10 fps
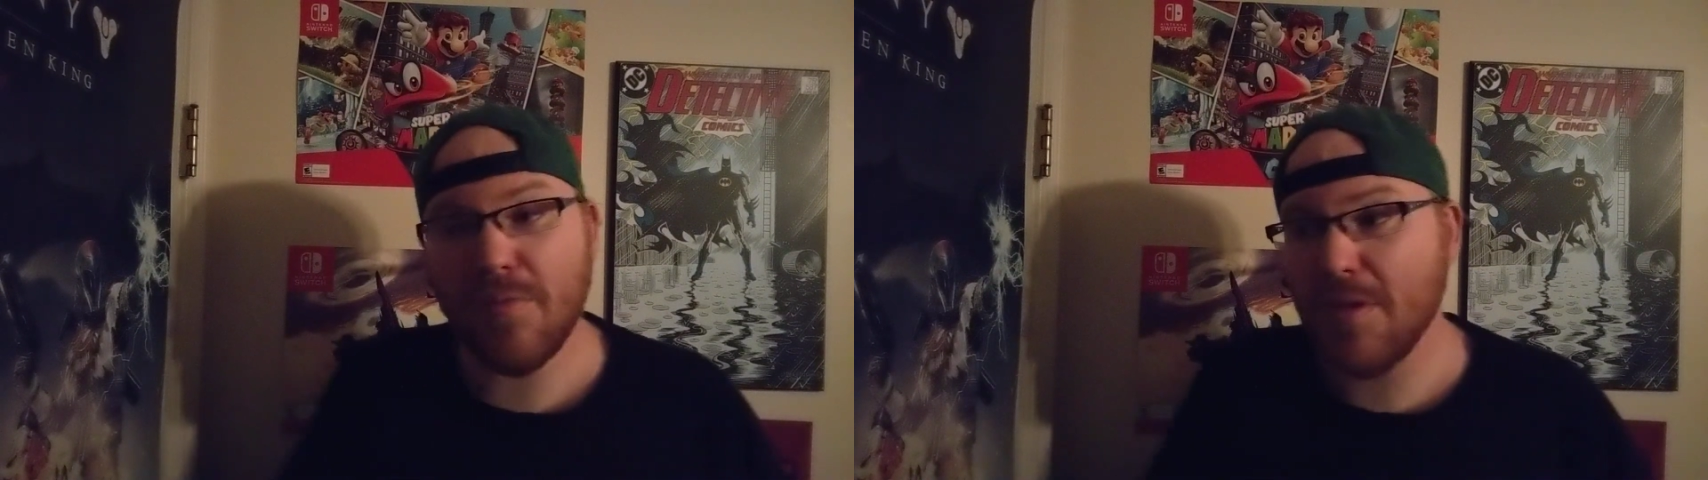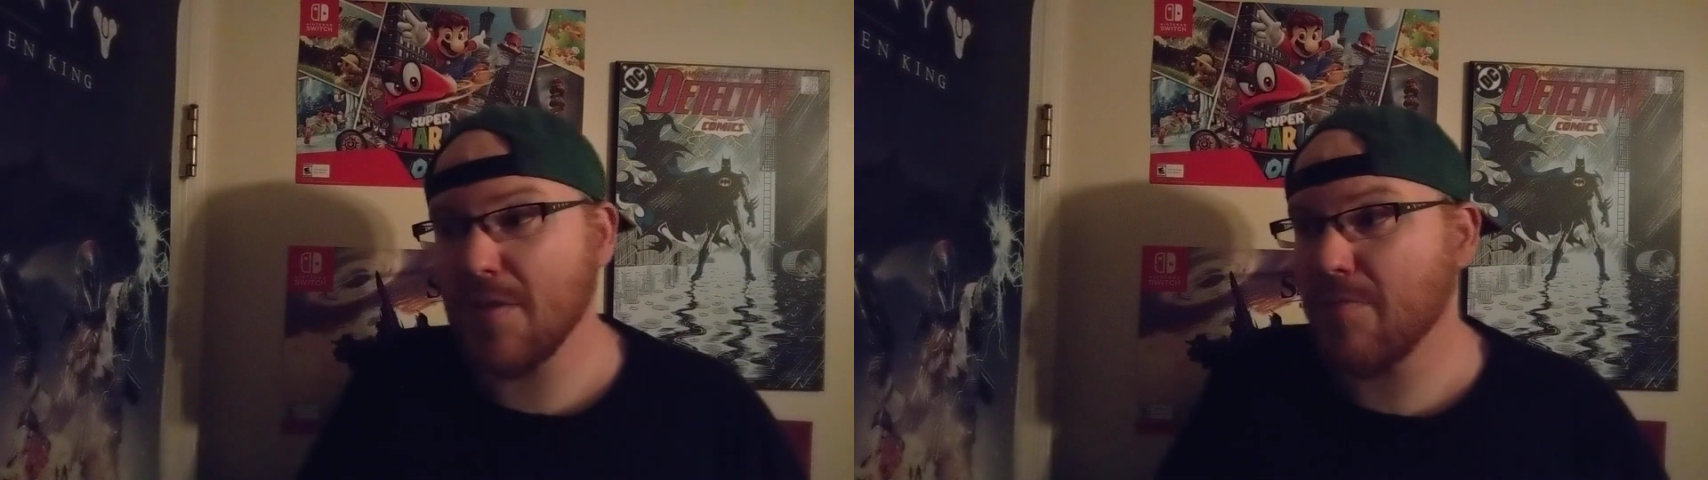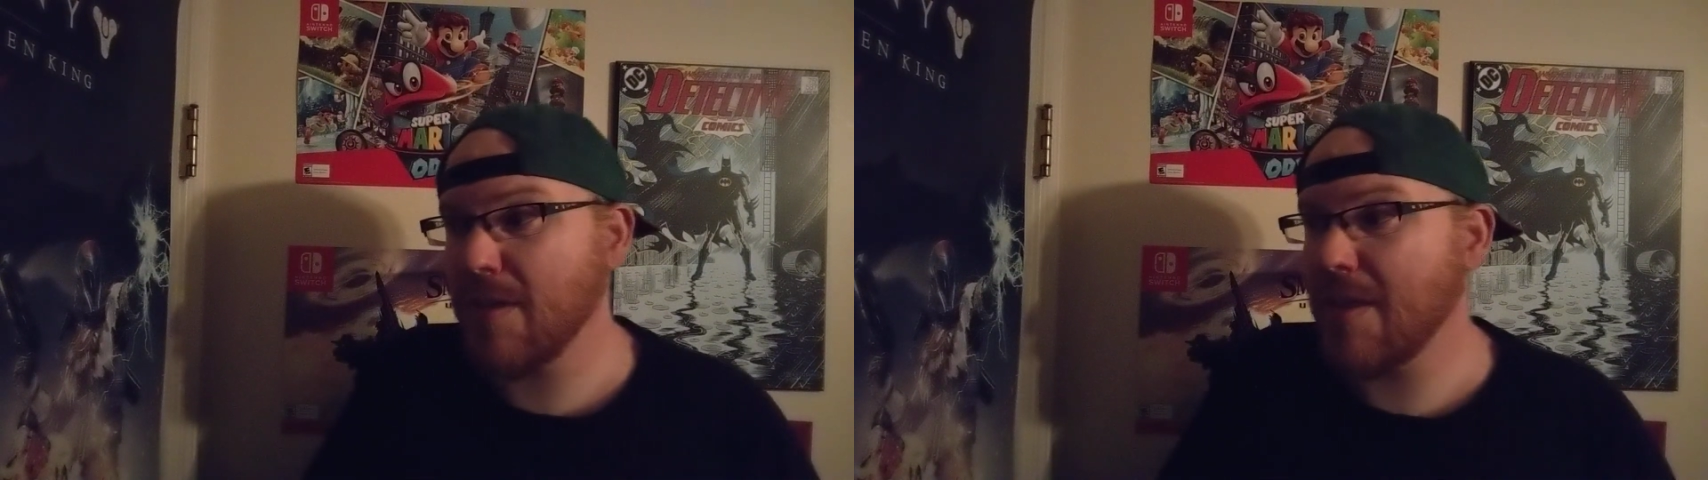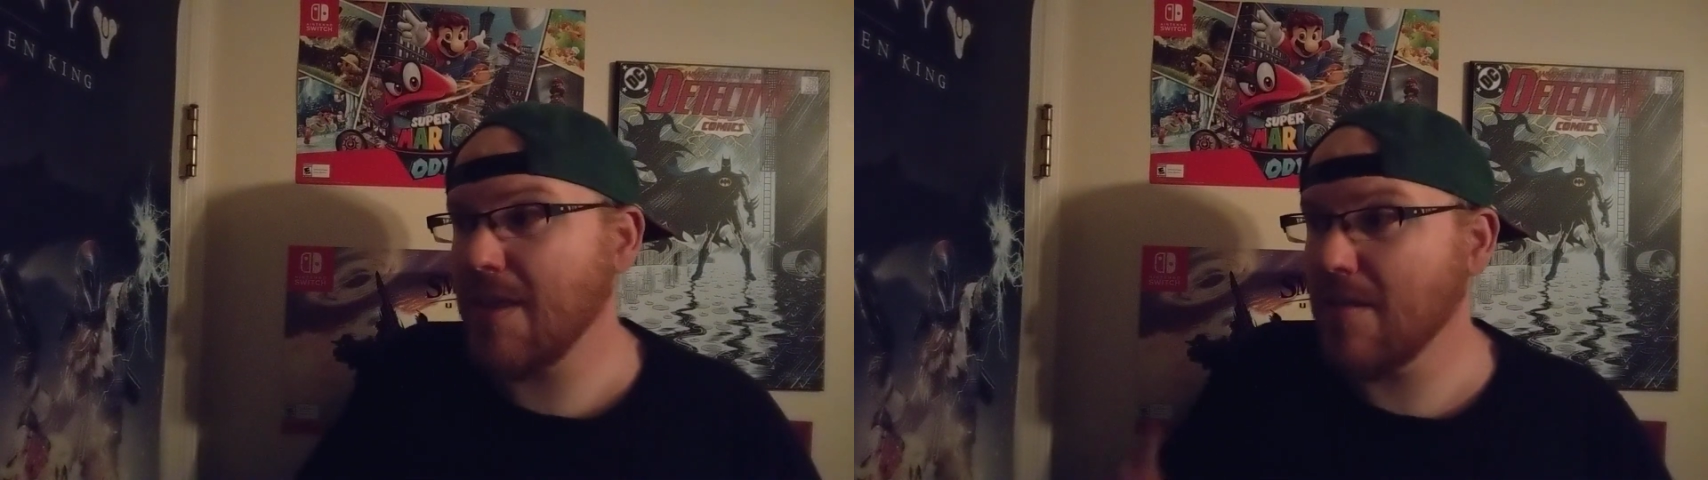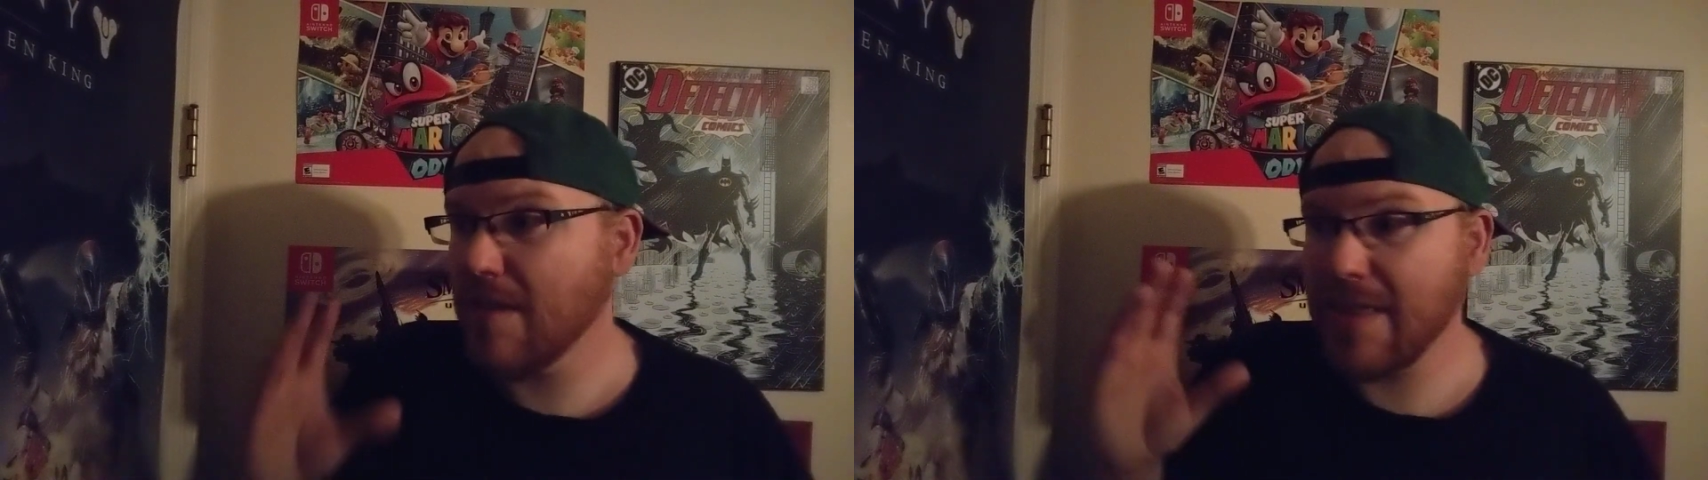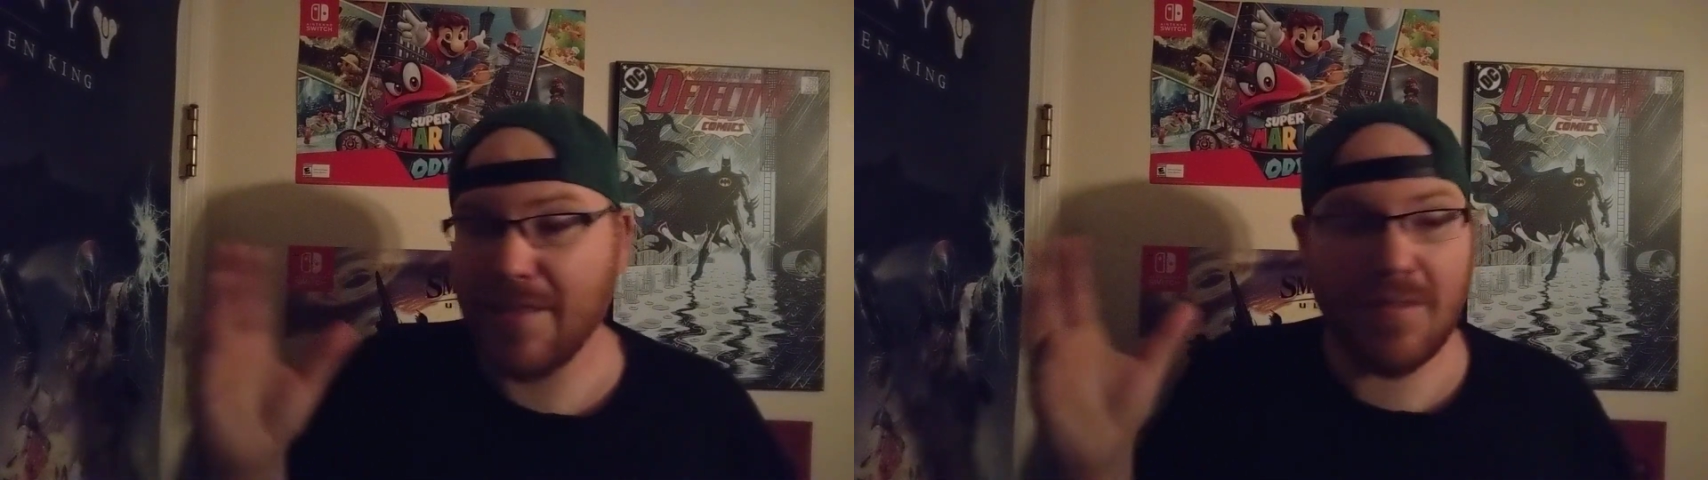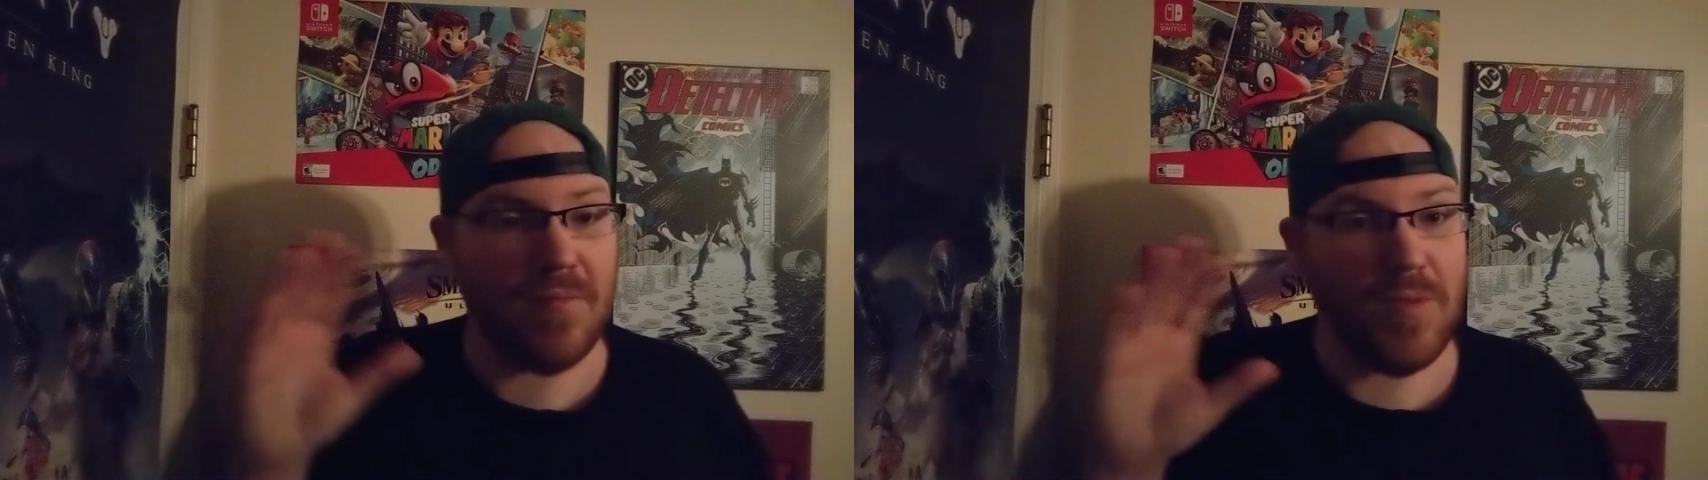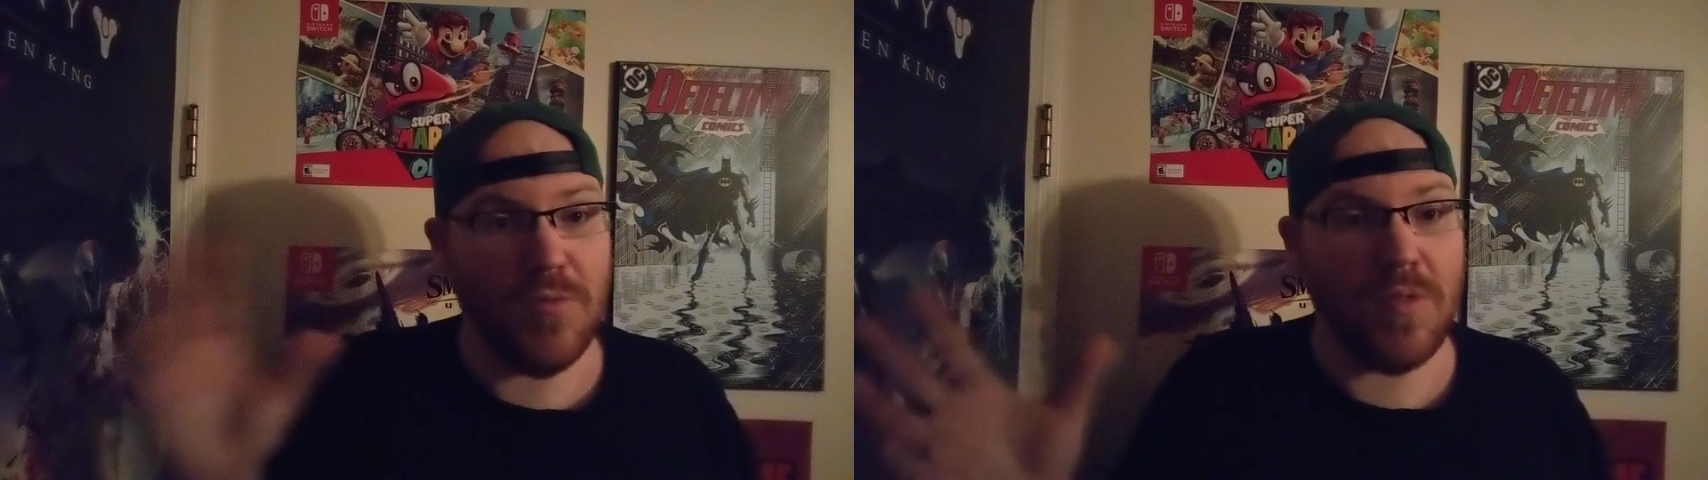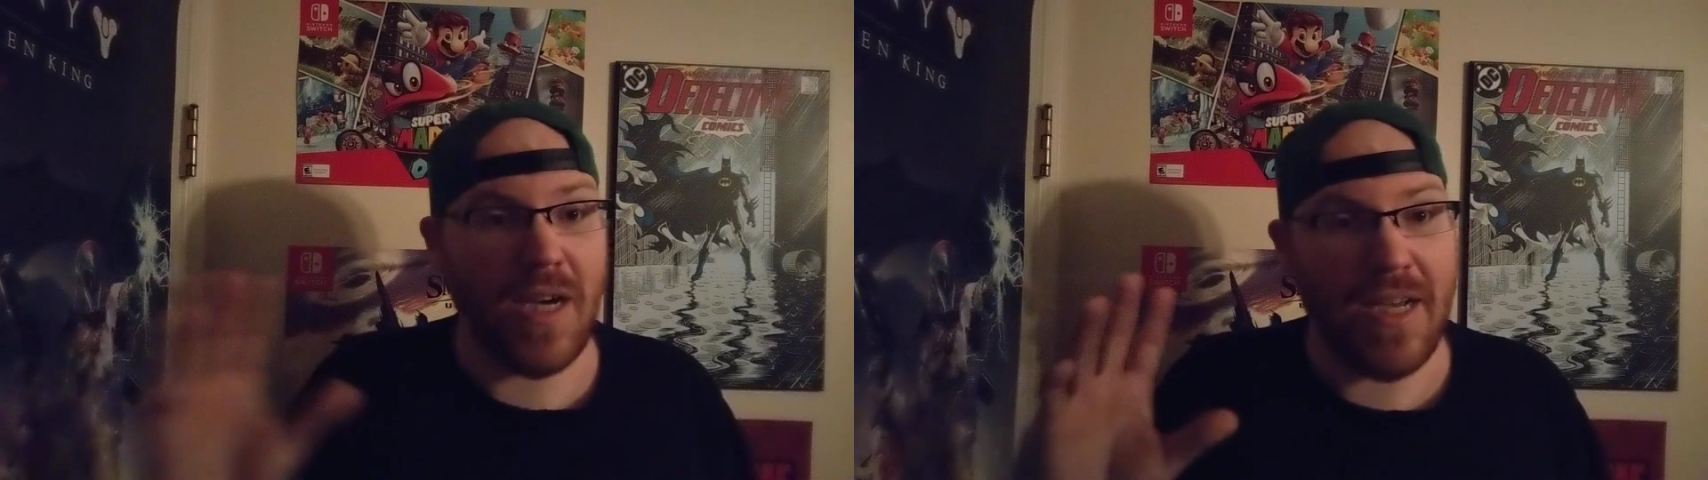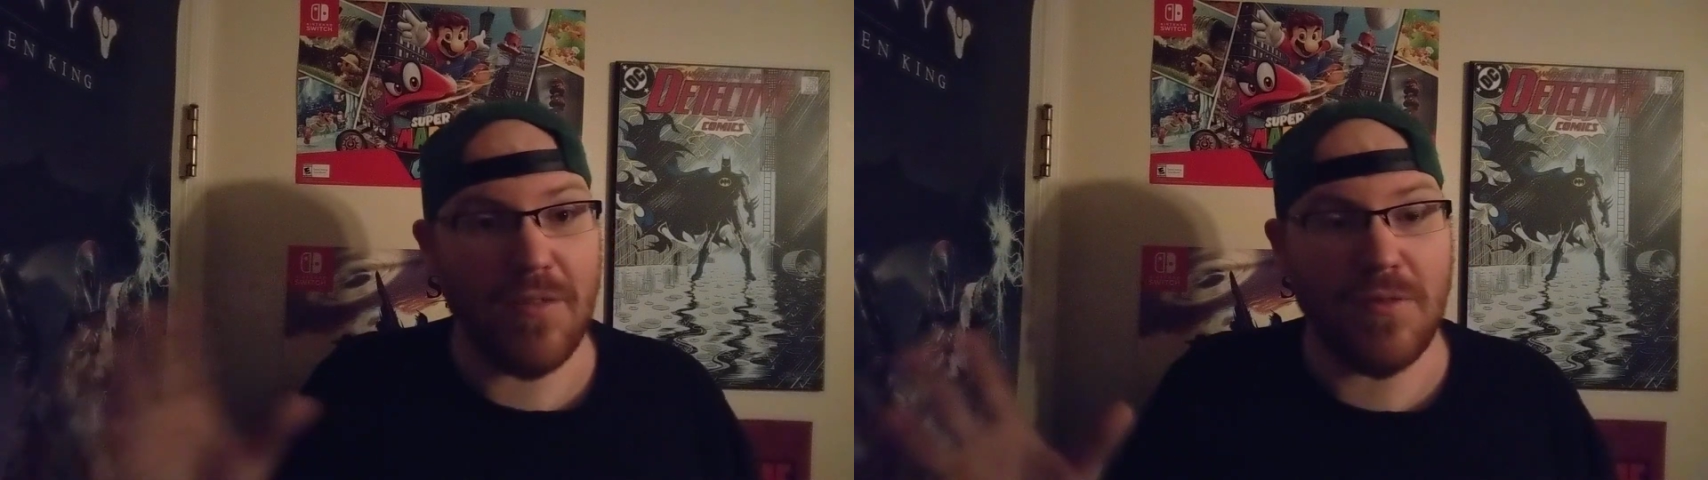which is we get like some new
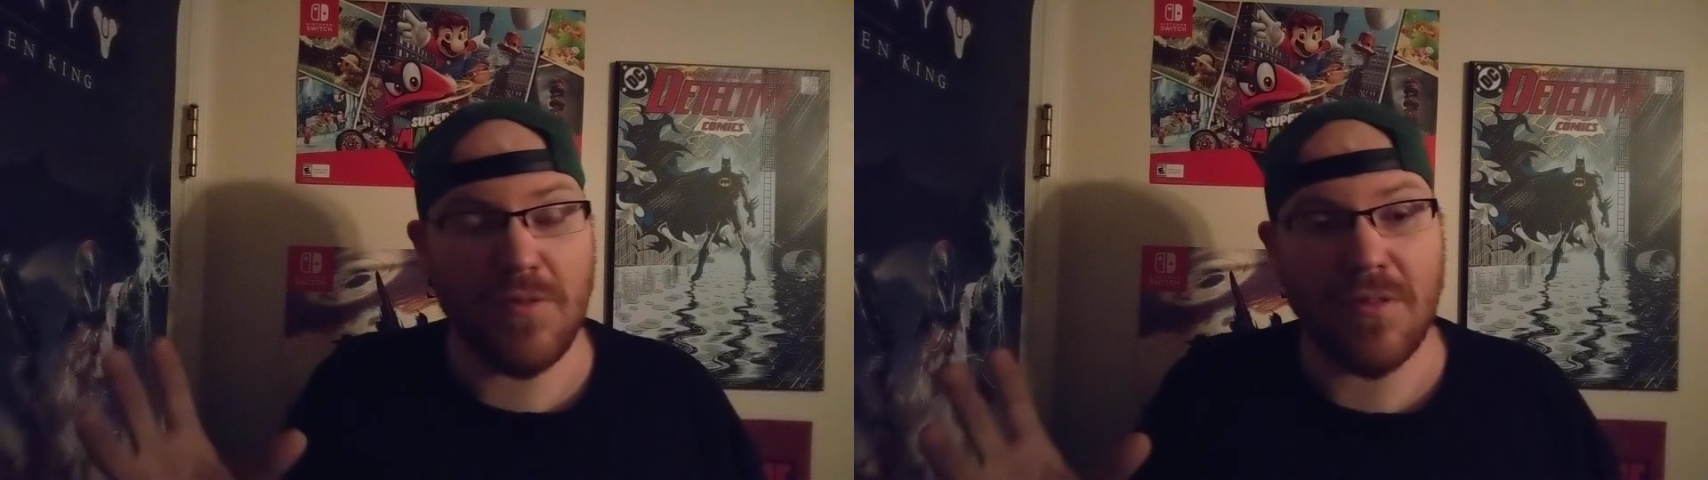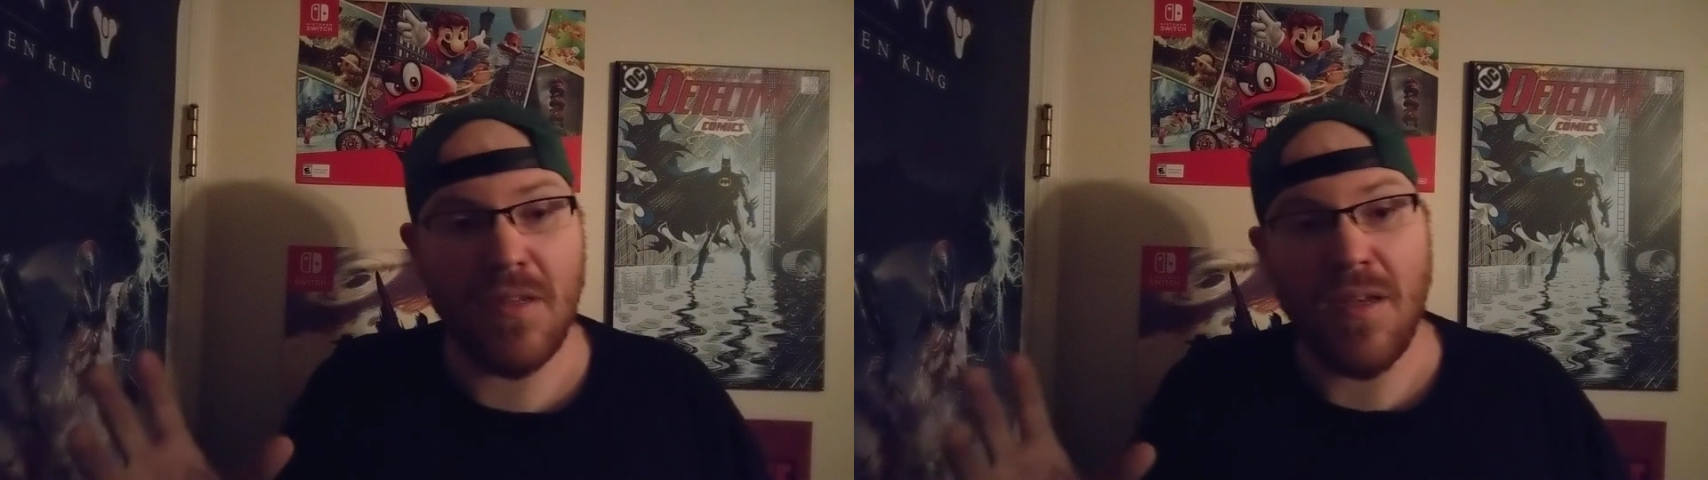titles,